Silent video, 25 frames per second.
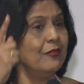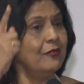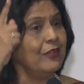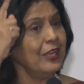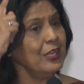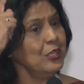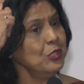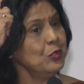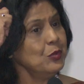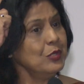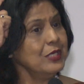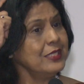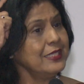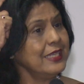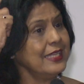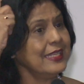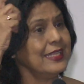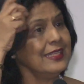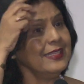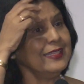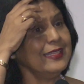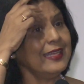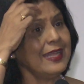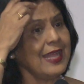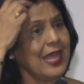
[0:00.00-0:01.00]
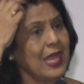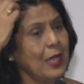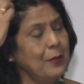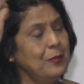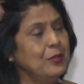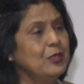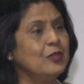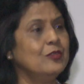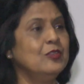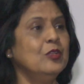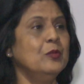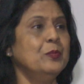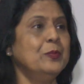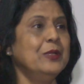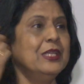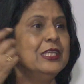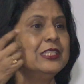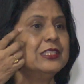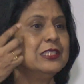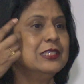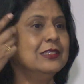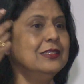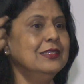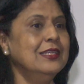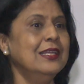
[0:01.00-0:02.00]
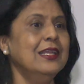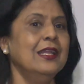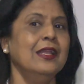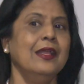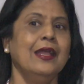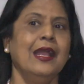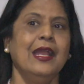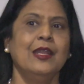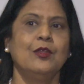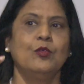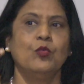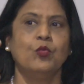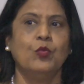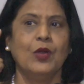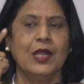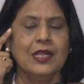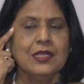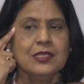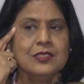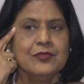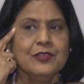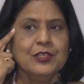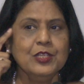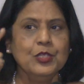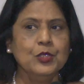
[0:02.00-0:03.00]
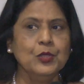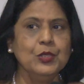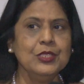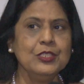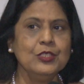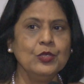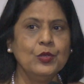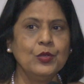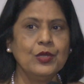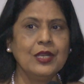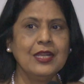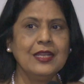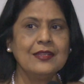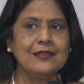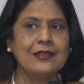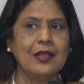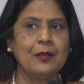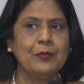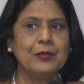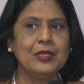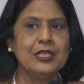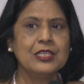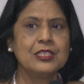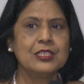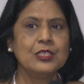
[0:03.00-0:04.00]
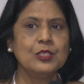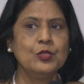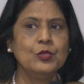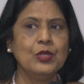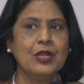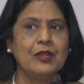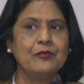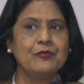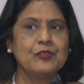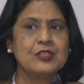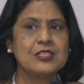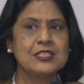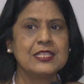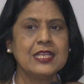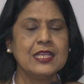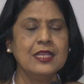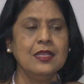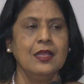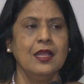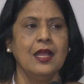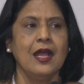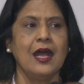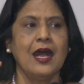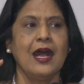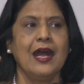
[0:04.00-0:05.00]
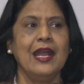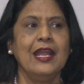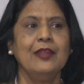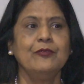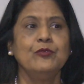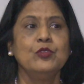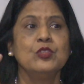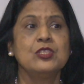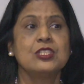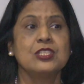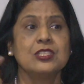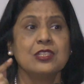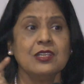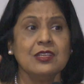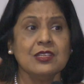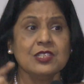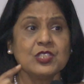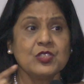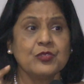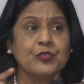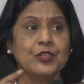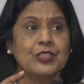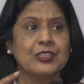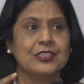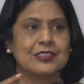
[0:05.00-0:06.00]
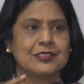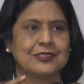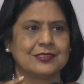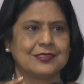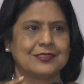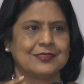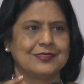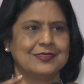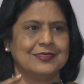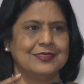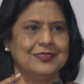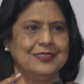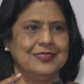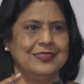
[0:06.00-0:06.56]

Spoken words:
When you are taking the habit of the patient, at once when you're doing the oral examination, you have to say, I have to search for this.